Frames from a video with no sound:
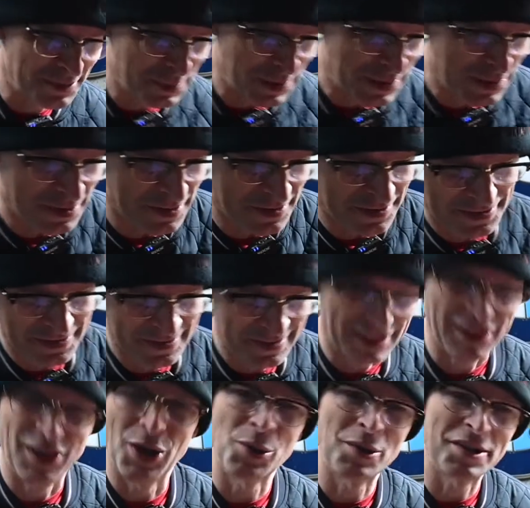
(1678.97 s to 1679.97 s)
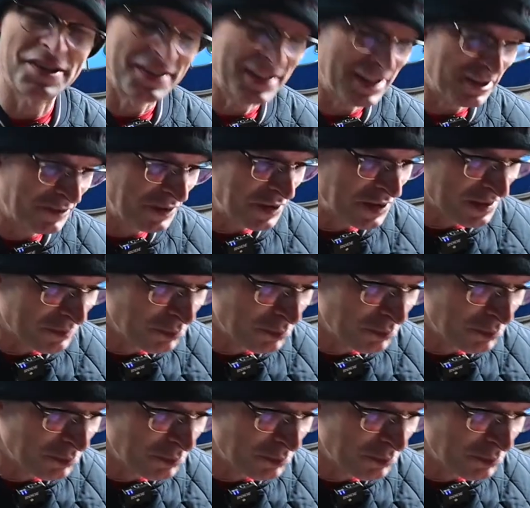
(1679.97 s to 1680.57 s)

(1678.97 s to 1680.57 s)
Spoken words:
because the car isn't that fast.